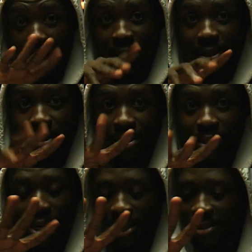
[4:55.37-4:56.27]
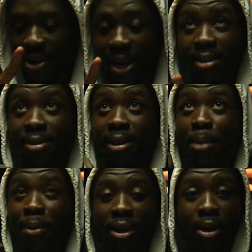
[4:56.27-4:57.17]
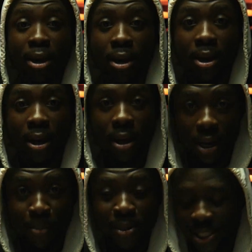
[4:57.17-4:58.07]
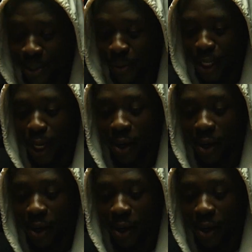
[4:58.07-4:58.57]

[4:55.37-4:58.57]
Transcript: Yes, let's try this. Let me, let me summon